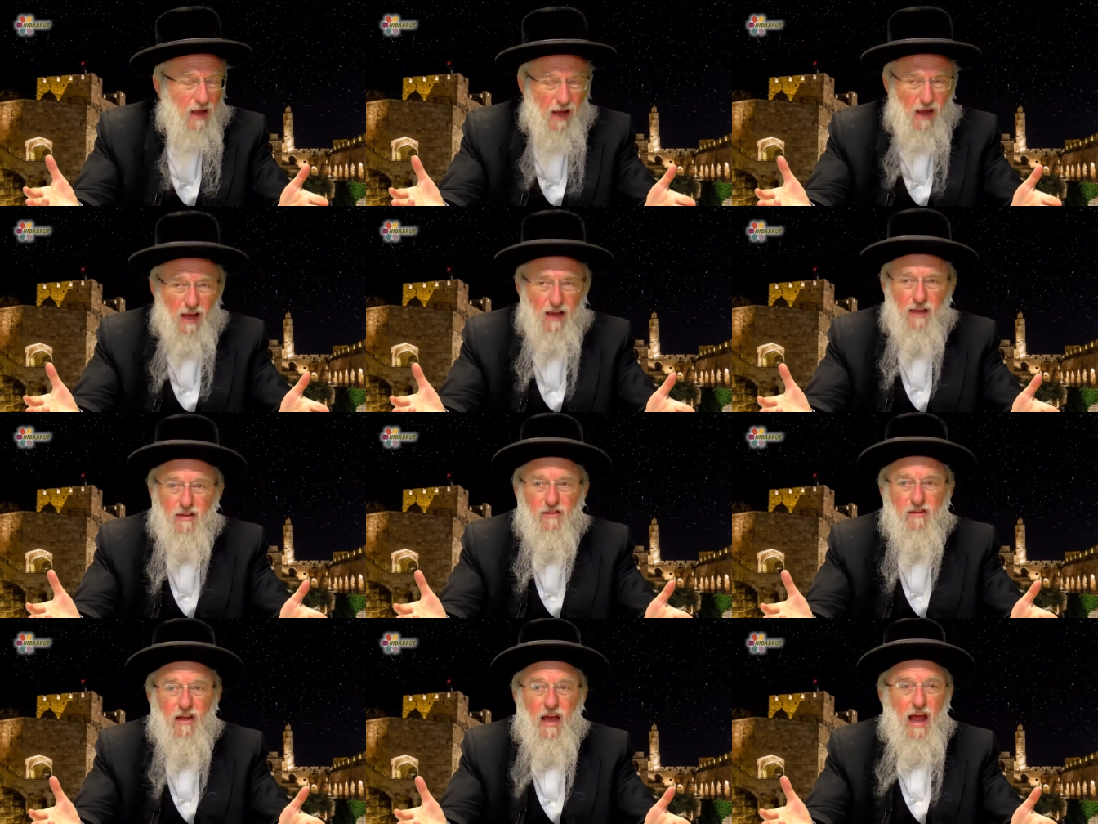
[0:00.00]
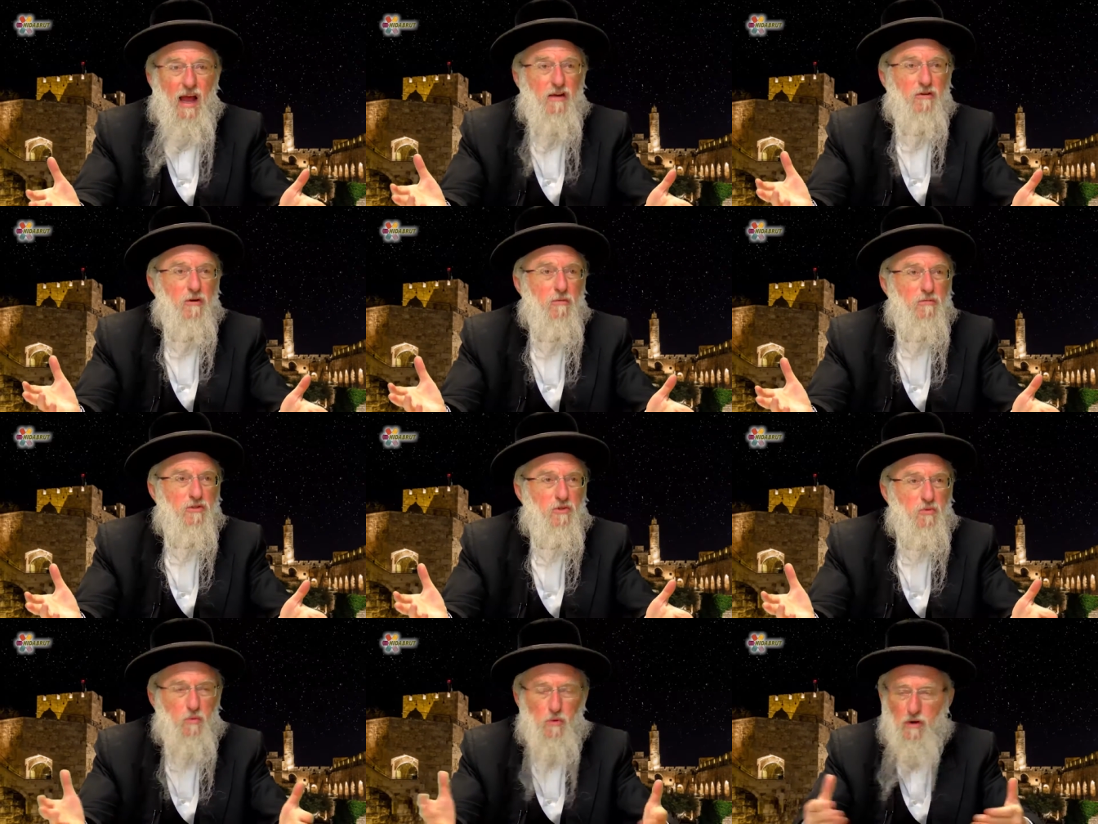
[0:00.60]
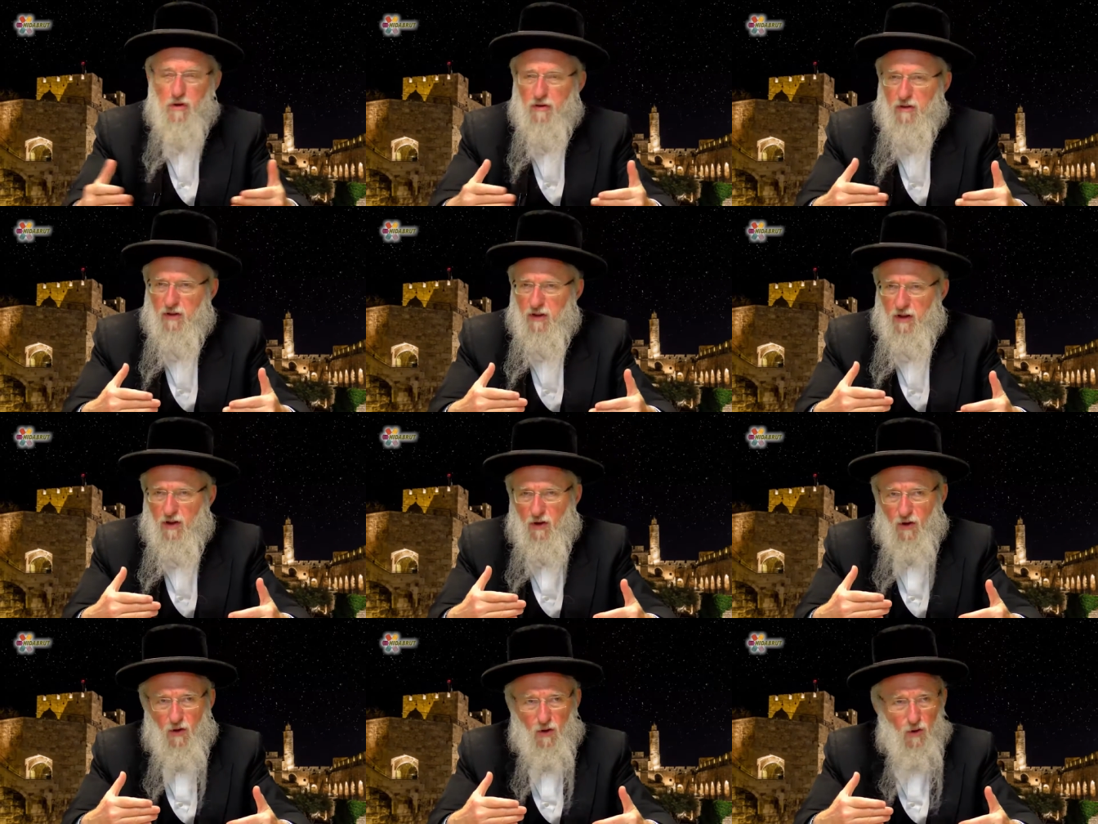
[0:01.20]
and harems were
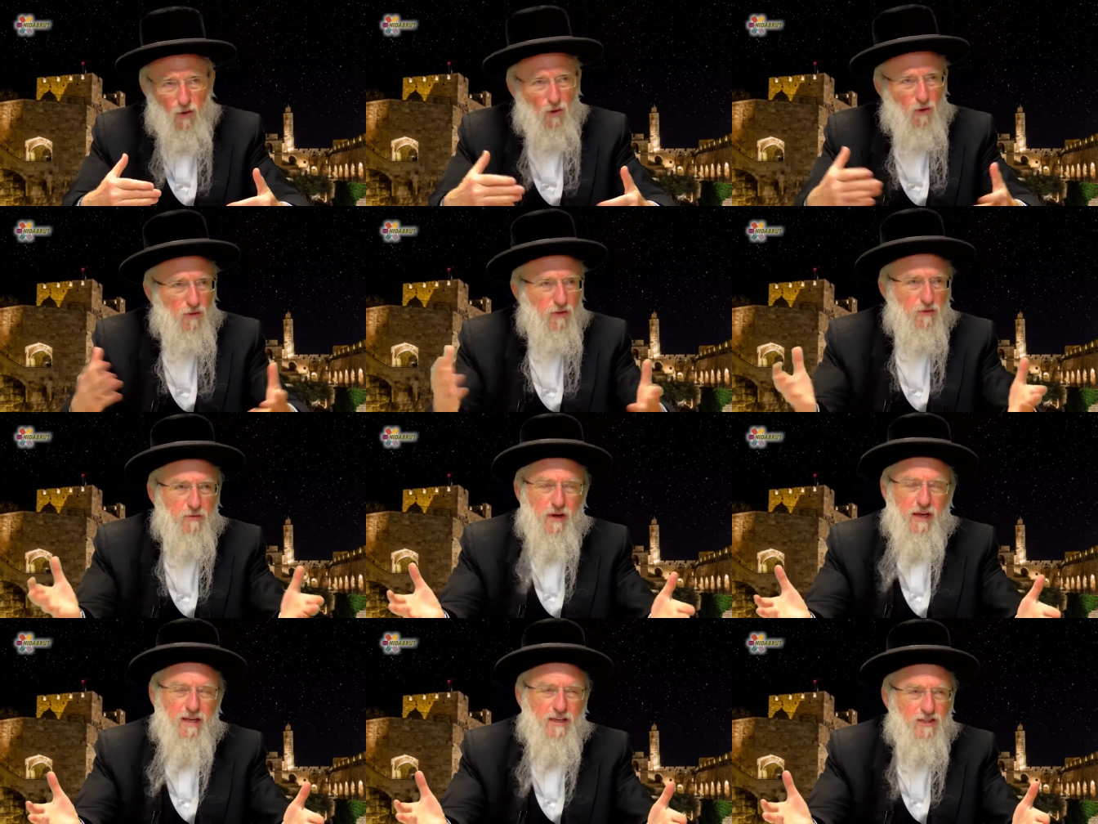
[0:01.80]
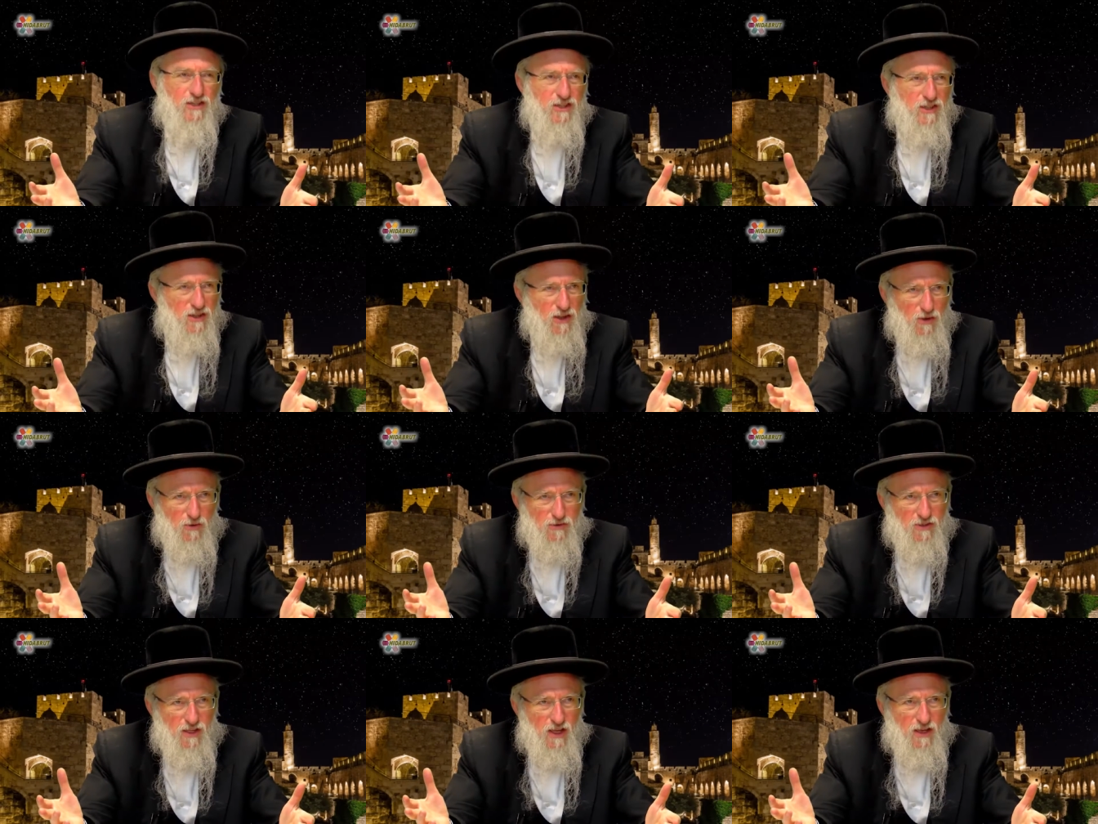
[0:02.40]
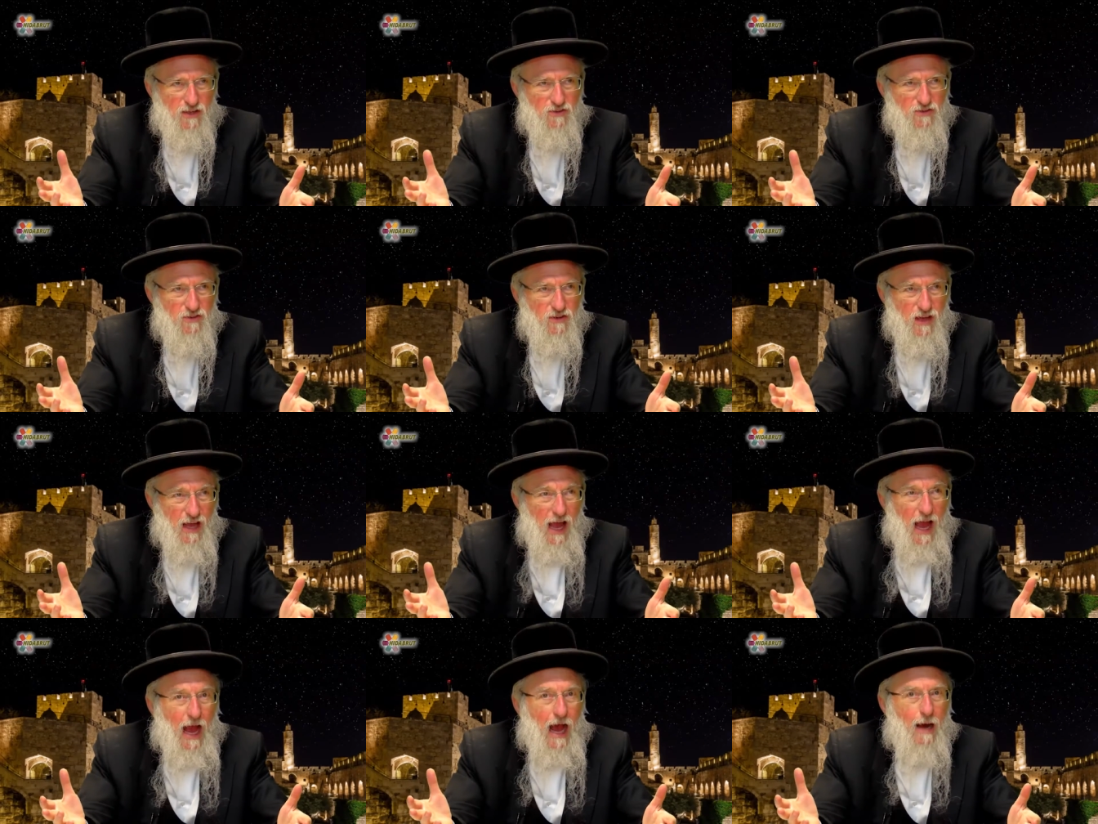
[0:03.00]
all the rage in those days.
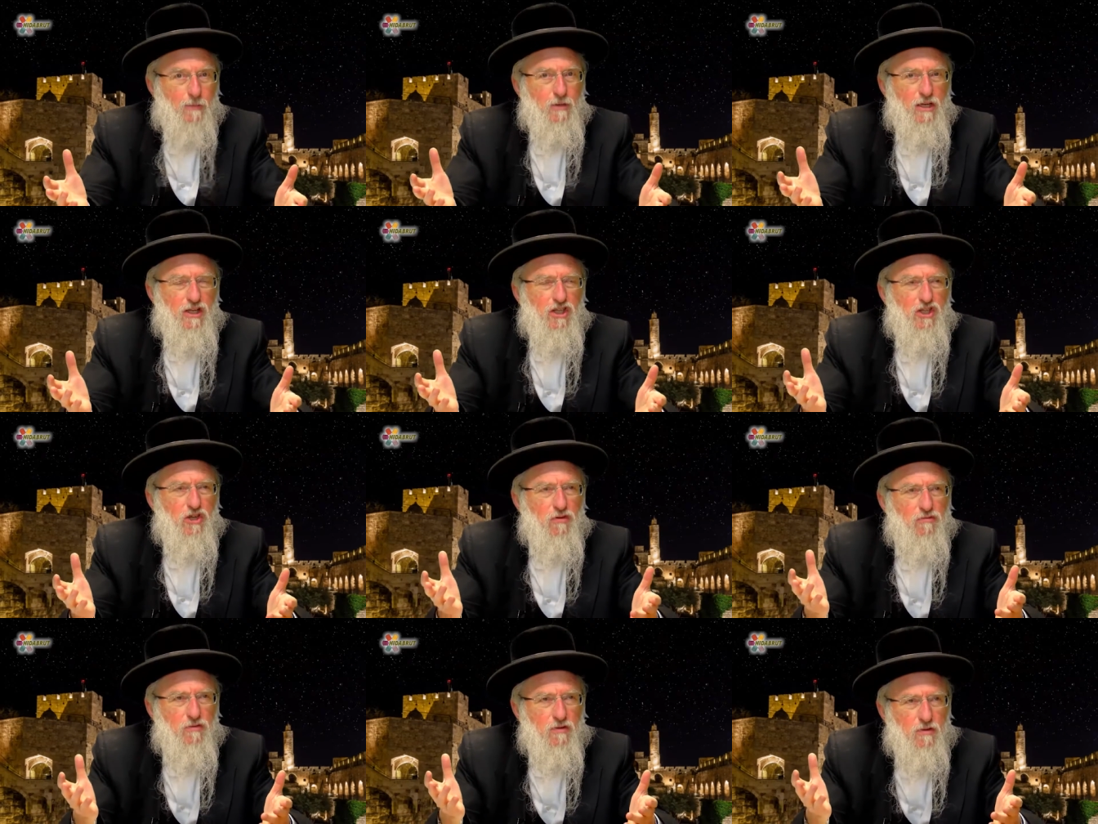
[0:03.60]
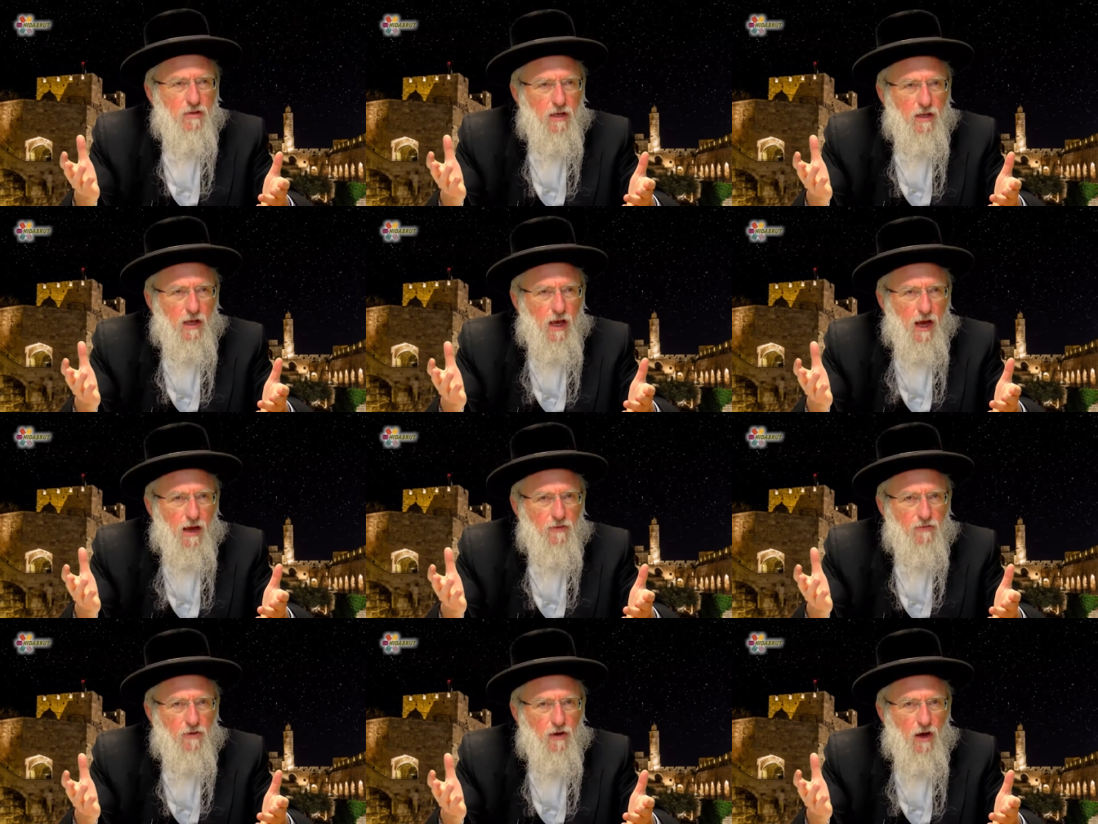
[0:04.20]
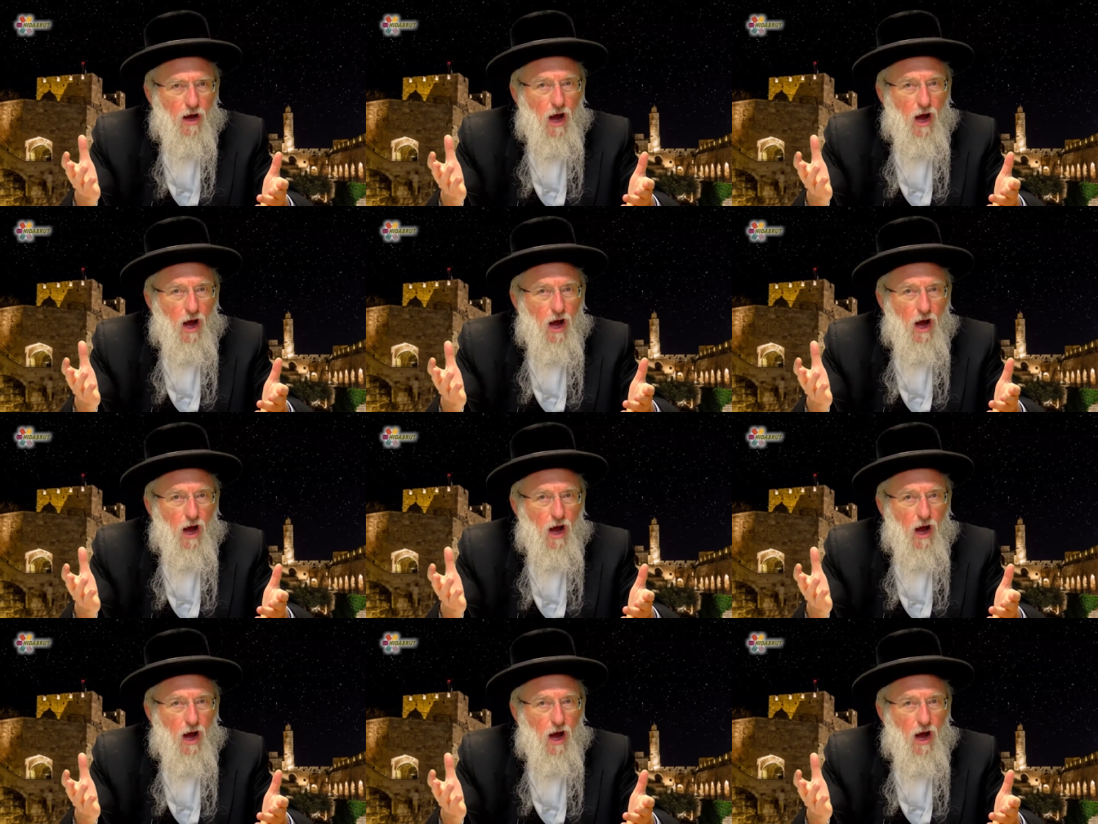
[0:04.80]
How many children did he have?